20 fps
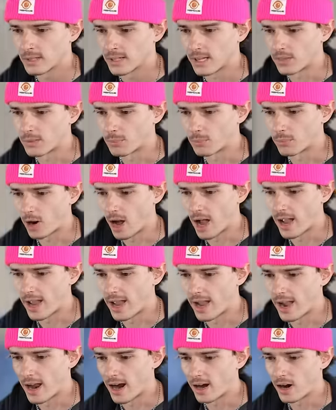Got the Bry
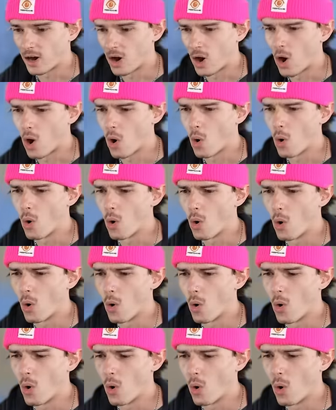Air.
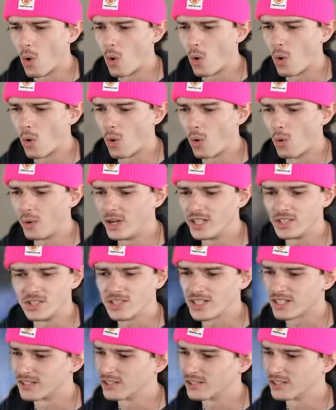Oh, he just